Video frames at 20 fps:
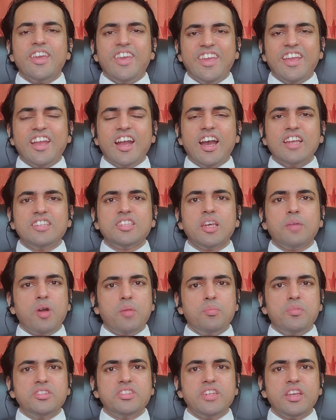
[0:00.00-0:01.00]
Hey guys, I'm
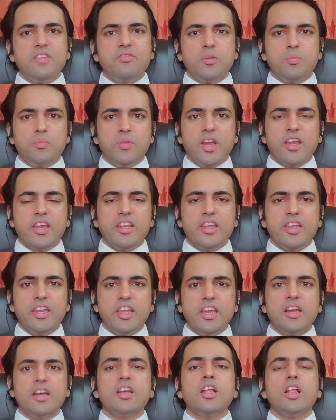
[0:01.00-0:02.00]
Abhishek from Plugin
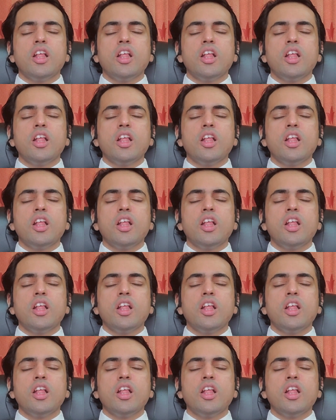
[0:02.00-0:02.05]
India.